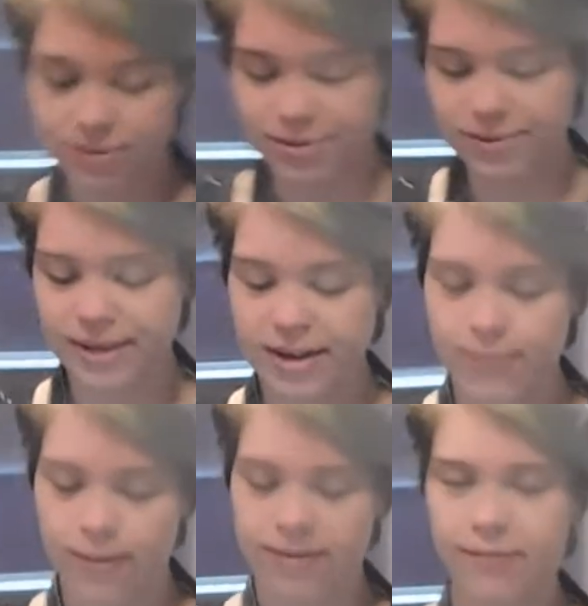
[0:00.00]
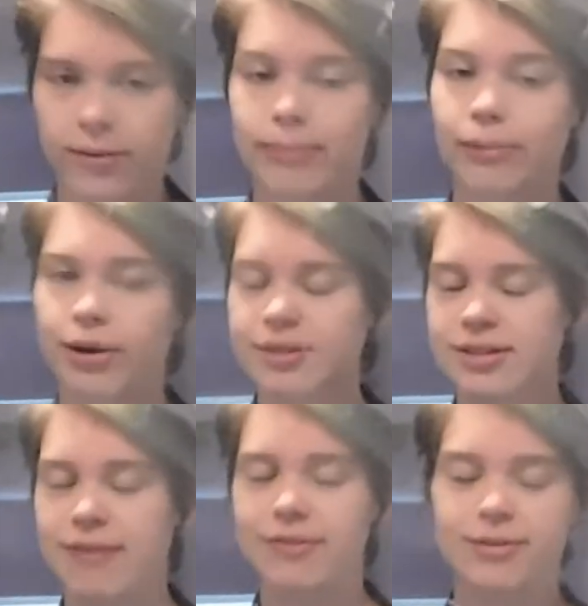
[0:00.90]
due date went from March
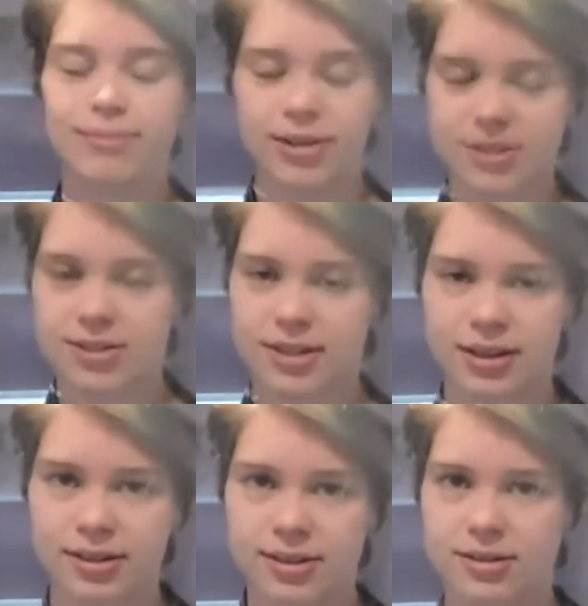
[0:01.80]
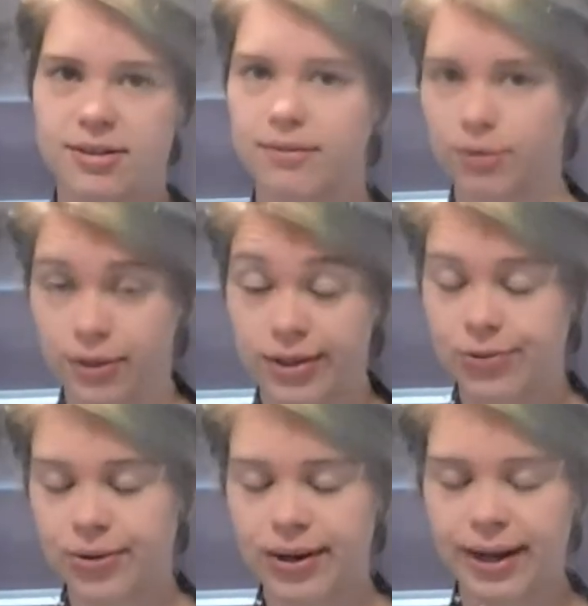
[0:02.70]
7th to March 6th of
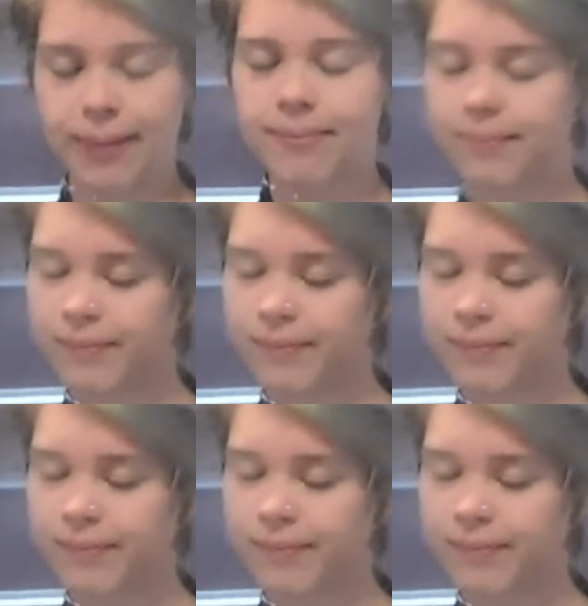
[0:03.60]
2020.